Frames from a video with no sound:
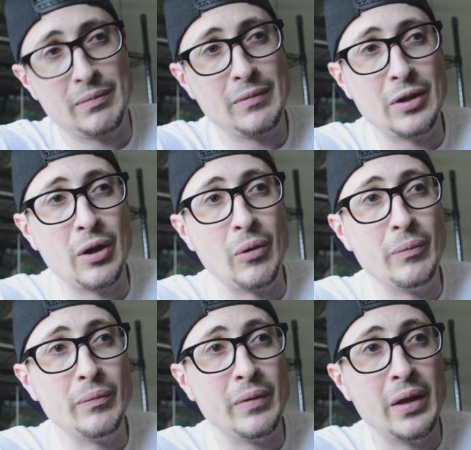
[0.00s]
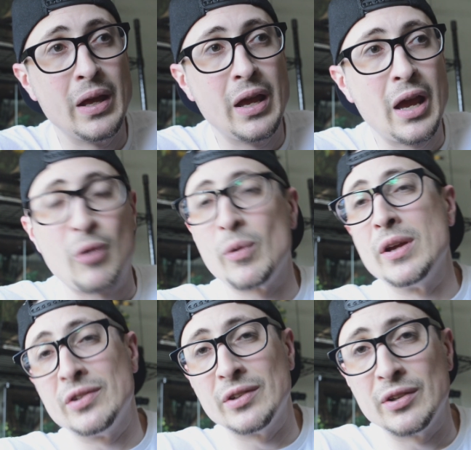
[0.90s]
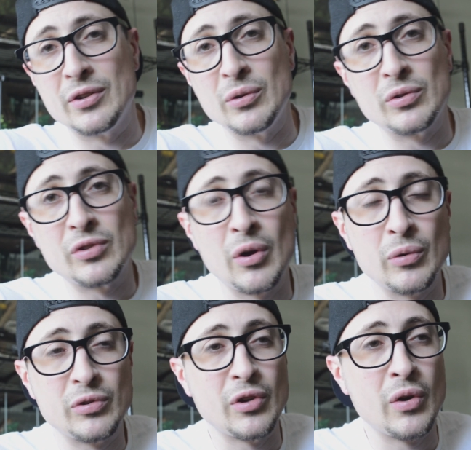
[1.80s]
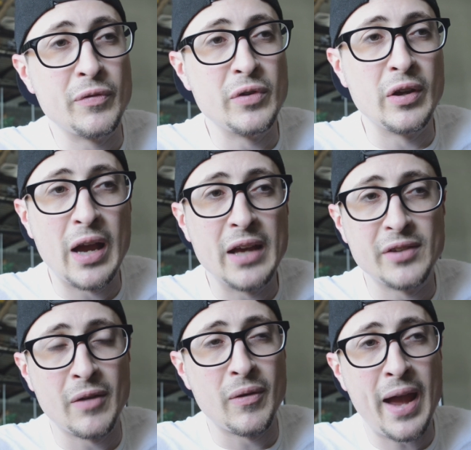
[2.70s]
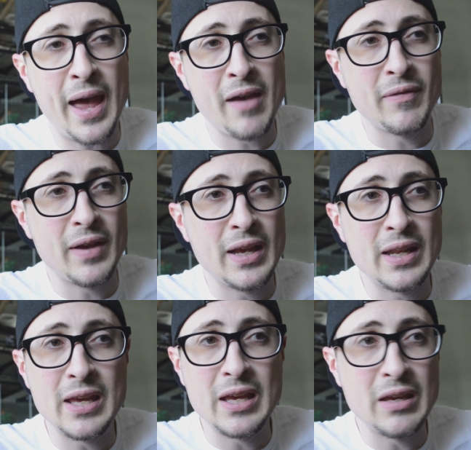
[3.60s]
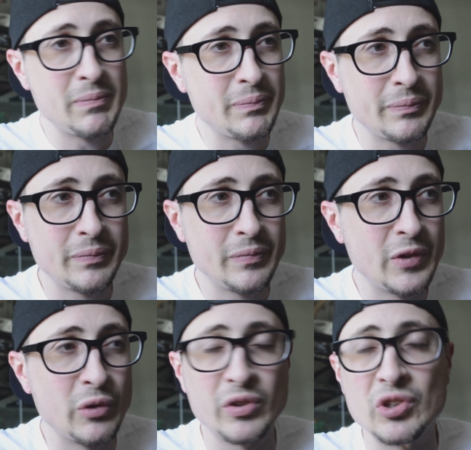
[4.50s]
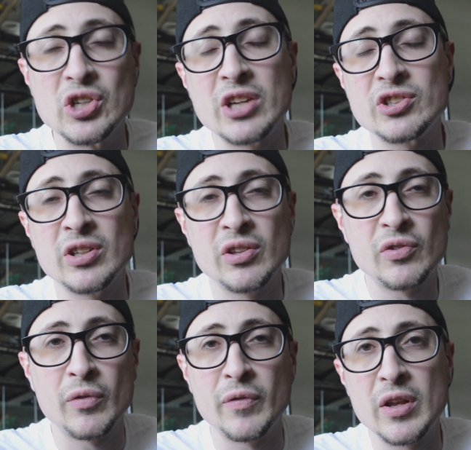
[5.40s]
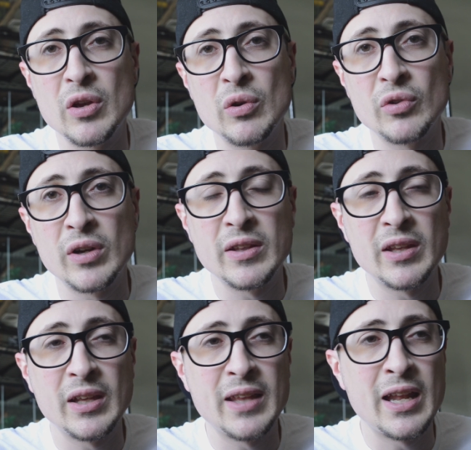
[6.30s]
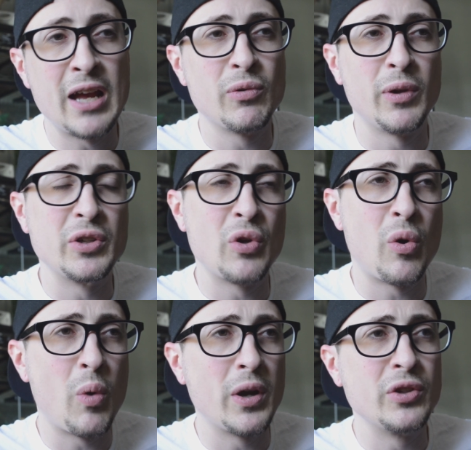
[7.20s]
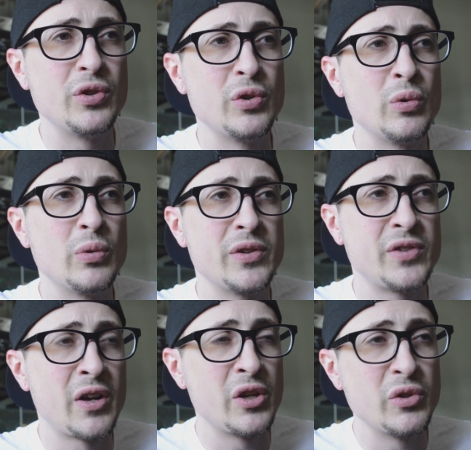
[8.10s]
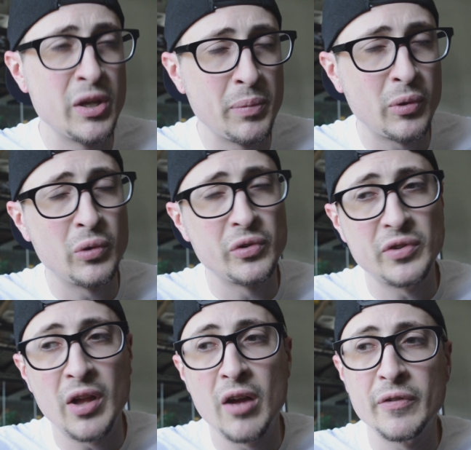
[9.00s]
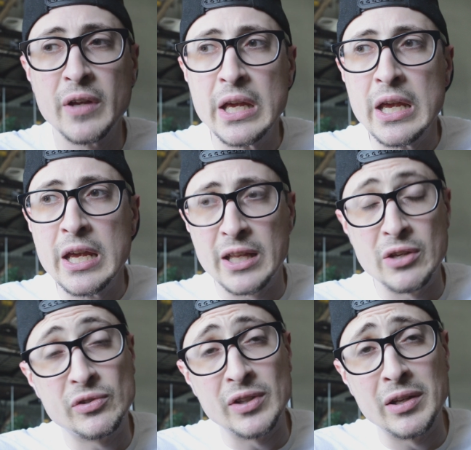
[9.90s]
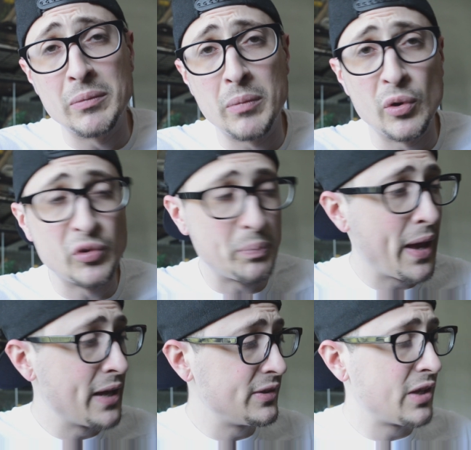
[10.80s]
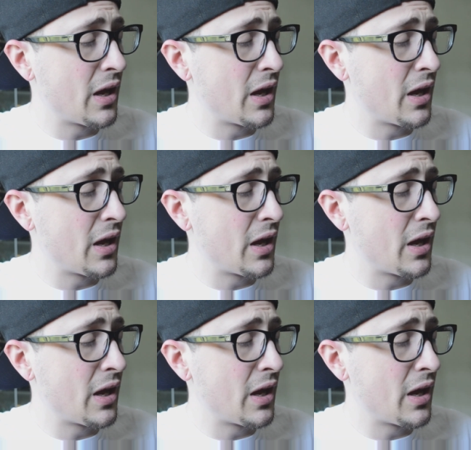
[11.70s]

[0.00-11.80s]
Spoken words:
you know, a reason to do so. So if you guys ever have any, you know, suggestions for videos or anything like that, I really don't want to do the stereotypical stuff that you see in most pet